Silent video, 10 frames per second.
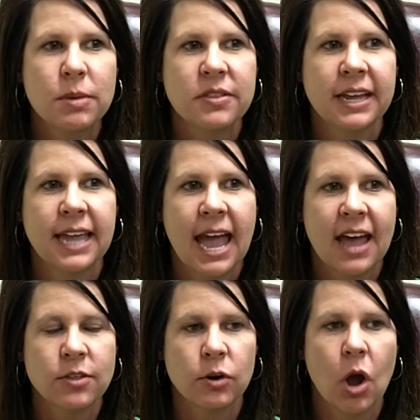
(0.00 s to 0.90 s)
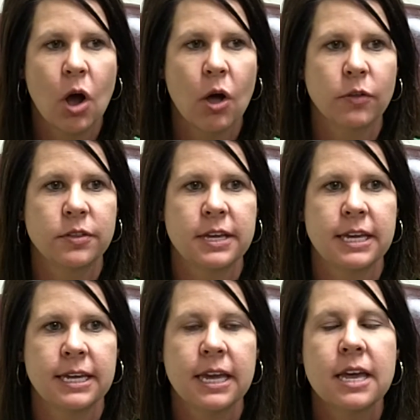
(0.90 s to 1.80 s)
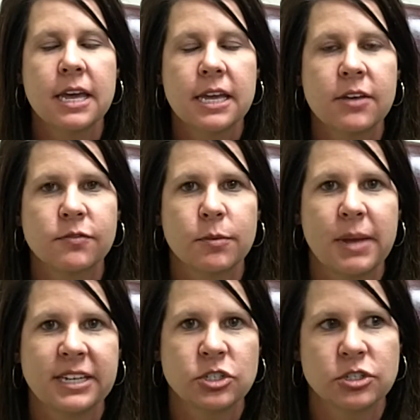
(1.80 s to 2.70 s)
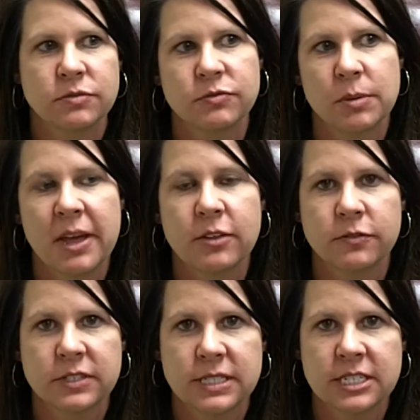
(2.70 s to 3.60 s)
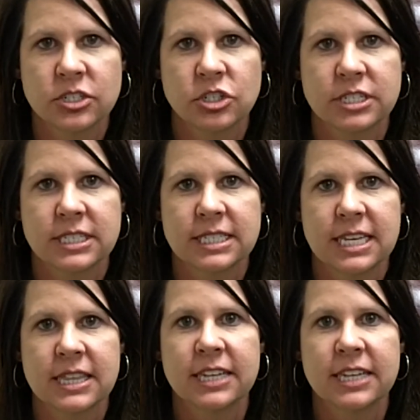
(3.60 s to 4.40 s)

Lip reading: but they gather all the information from other physicians,